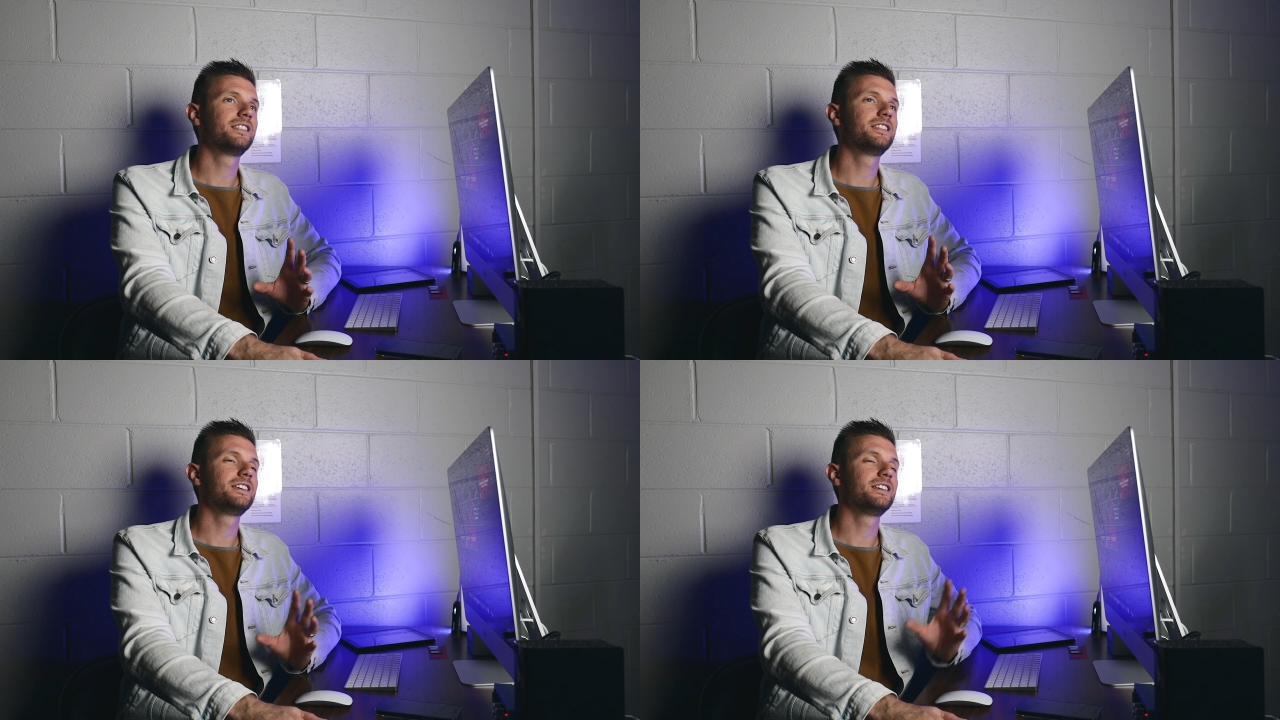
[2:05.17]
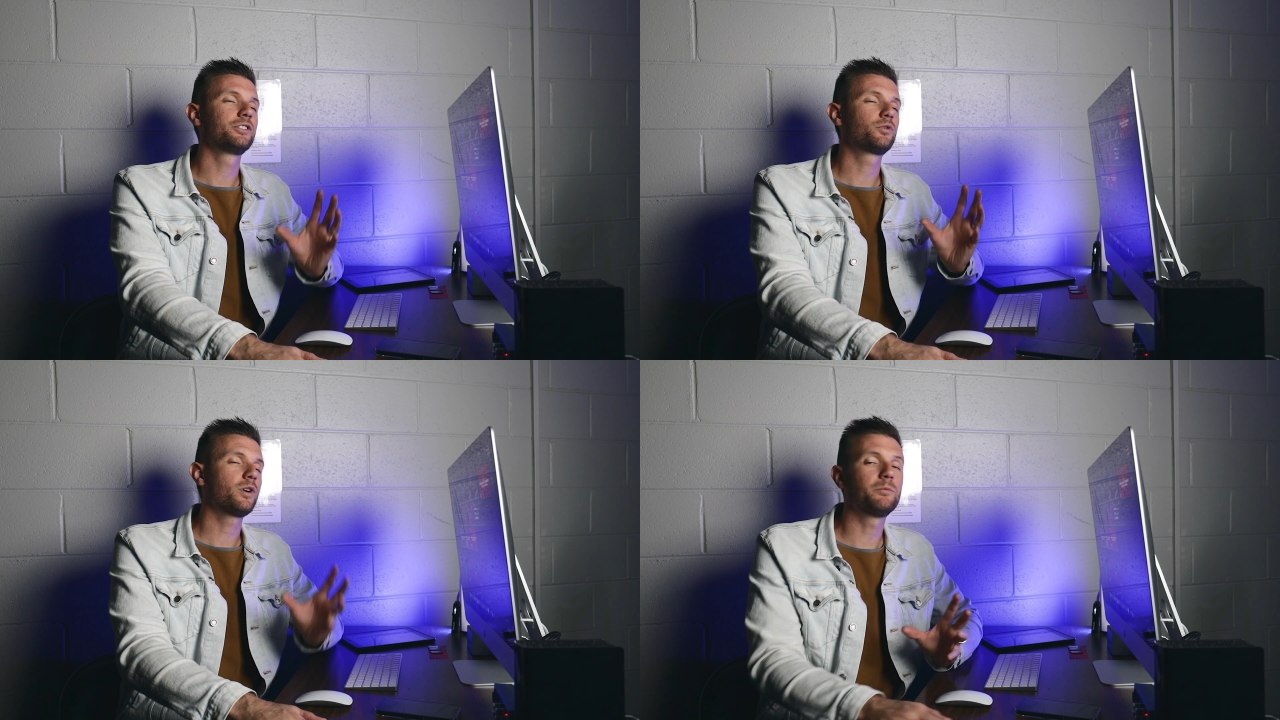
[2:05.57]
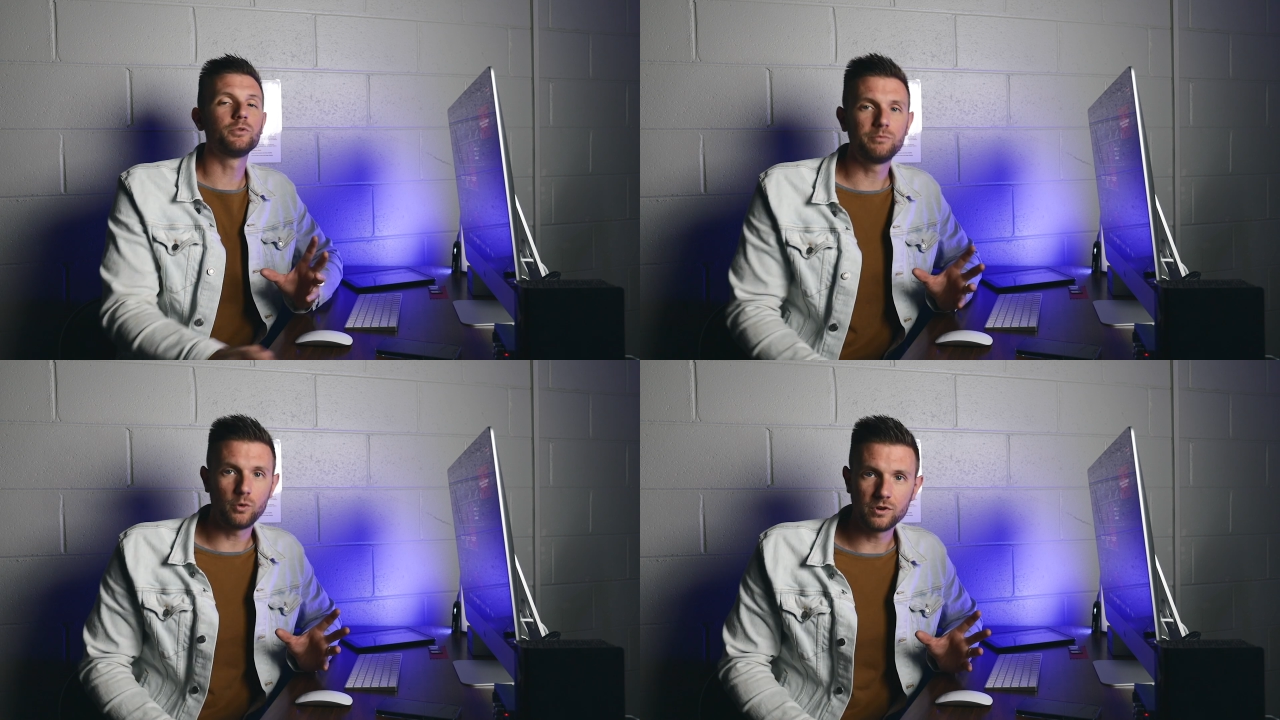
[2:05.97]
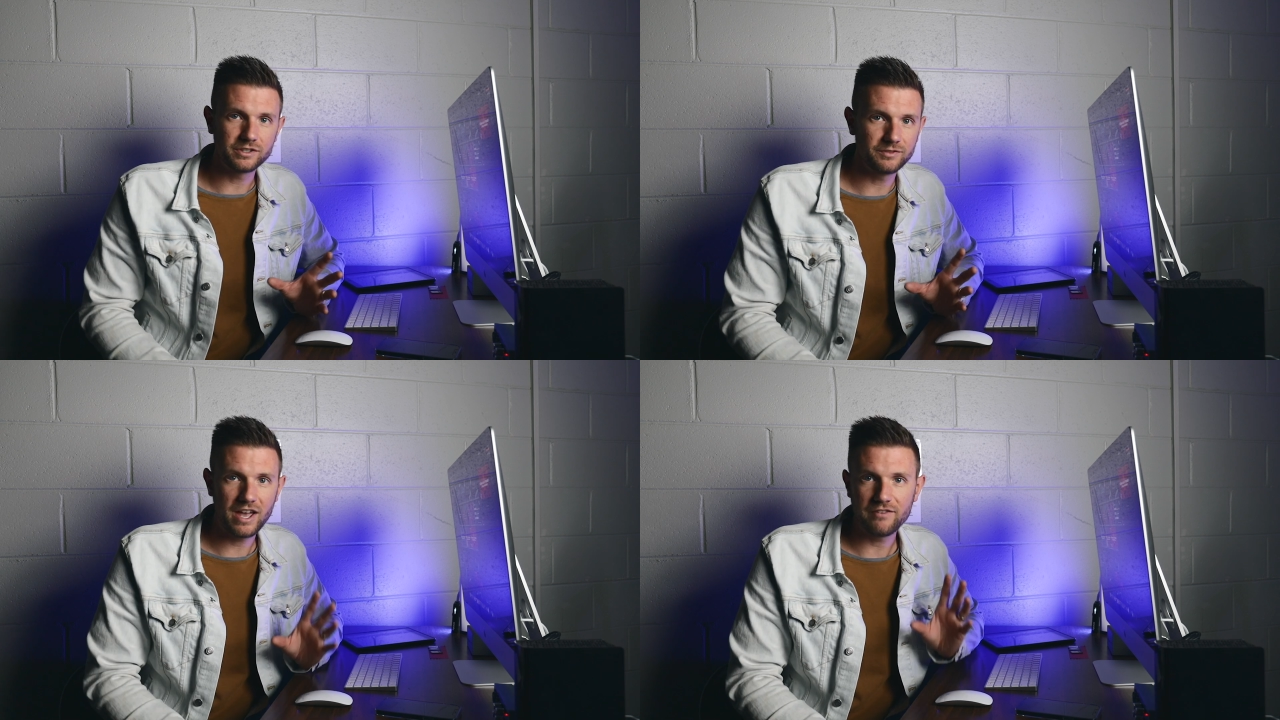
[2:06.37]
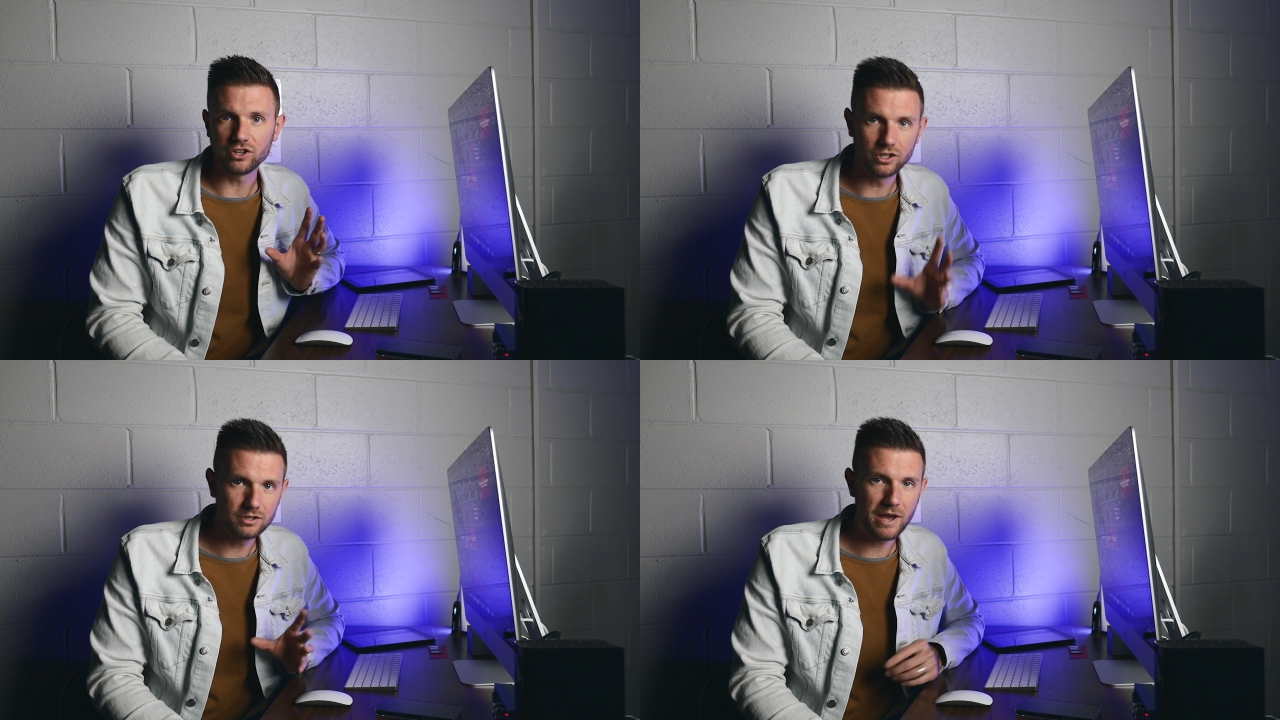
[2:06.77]
the incredible importance of having
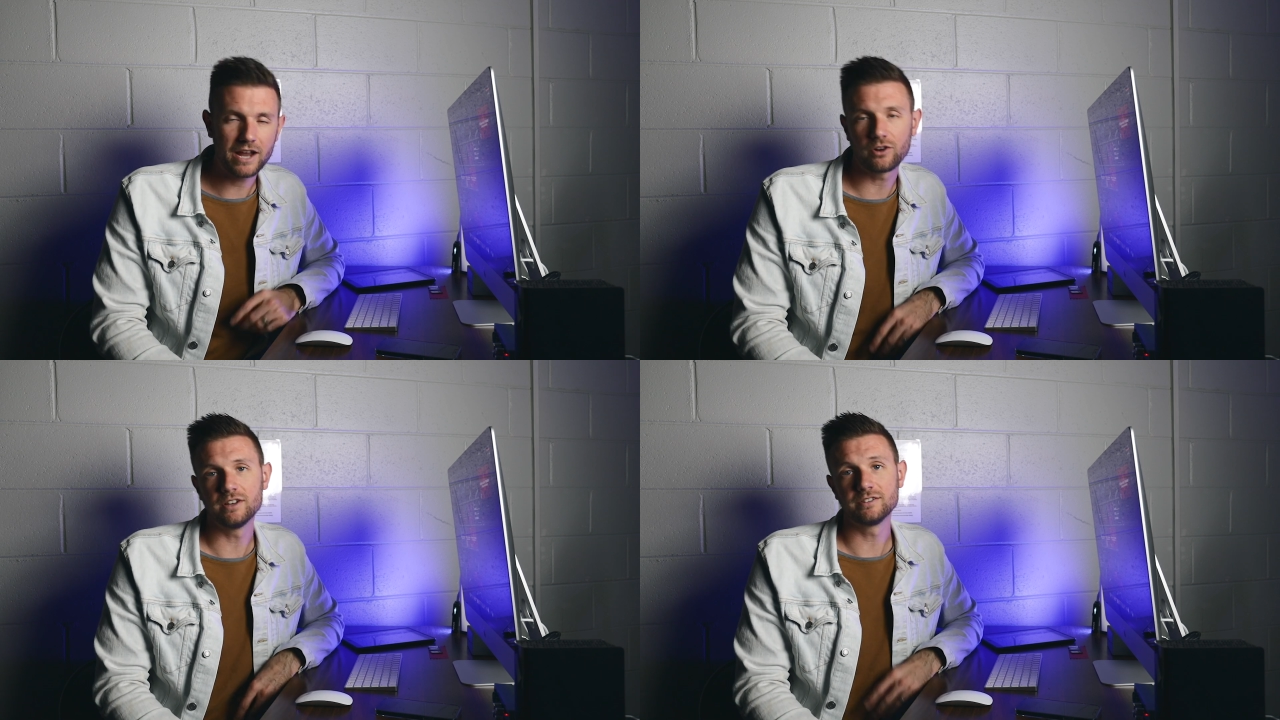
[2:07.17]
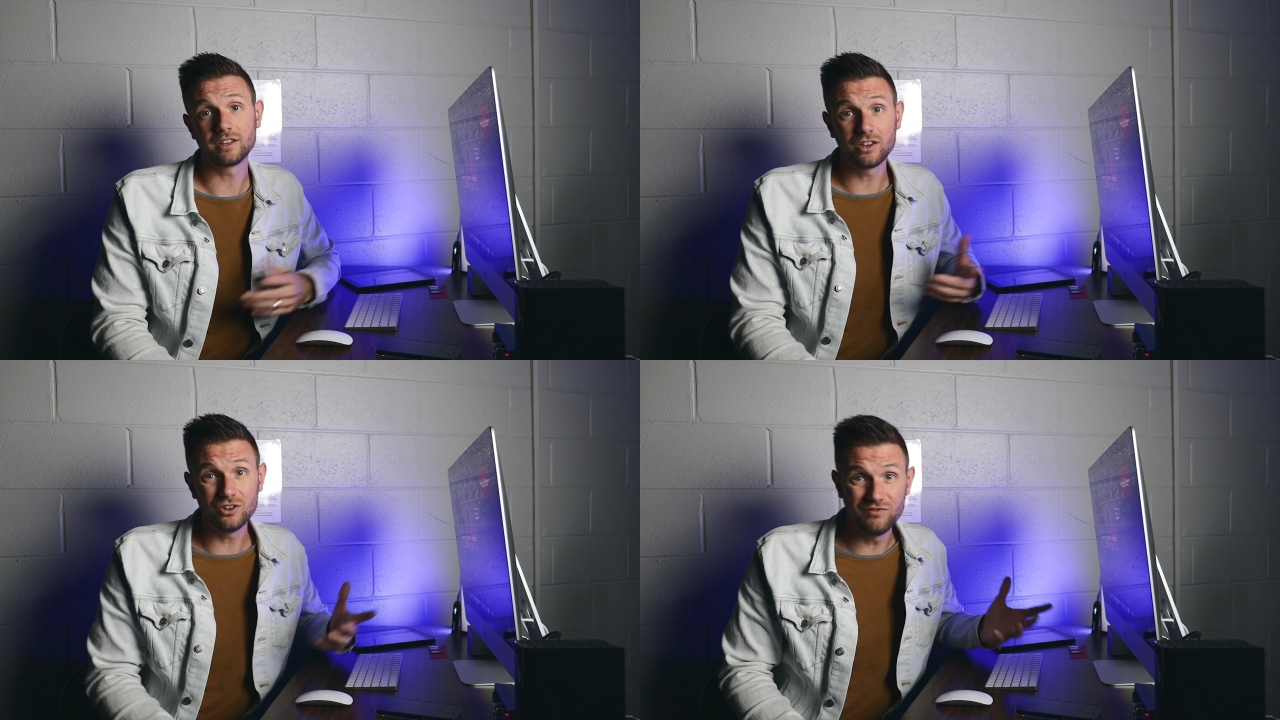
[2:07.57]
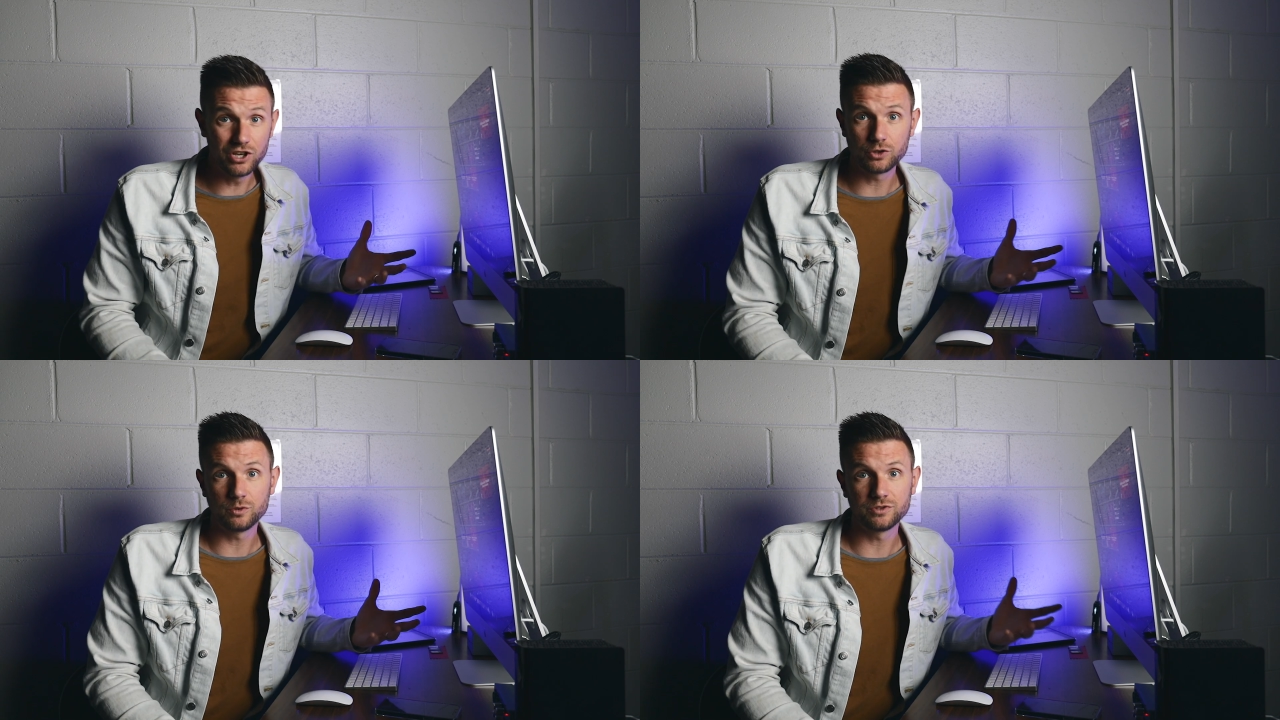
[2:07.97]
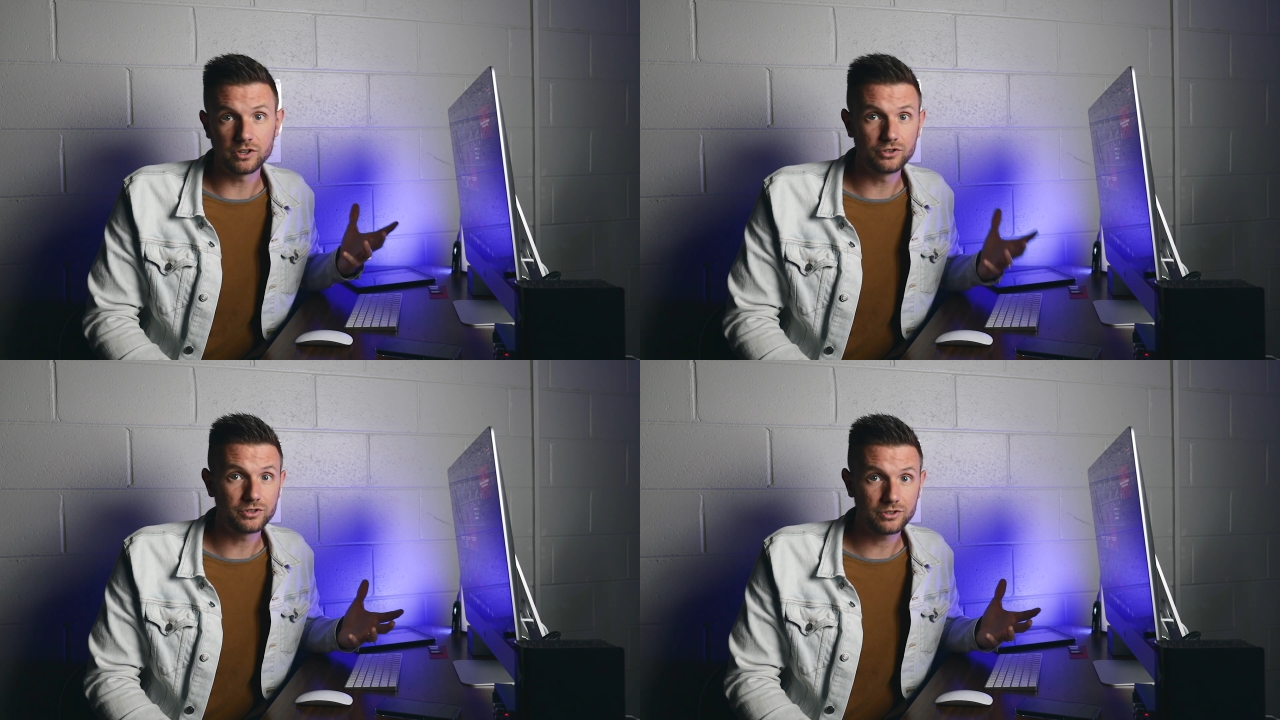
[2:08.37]
good backgrounds and good visuals on your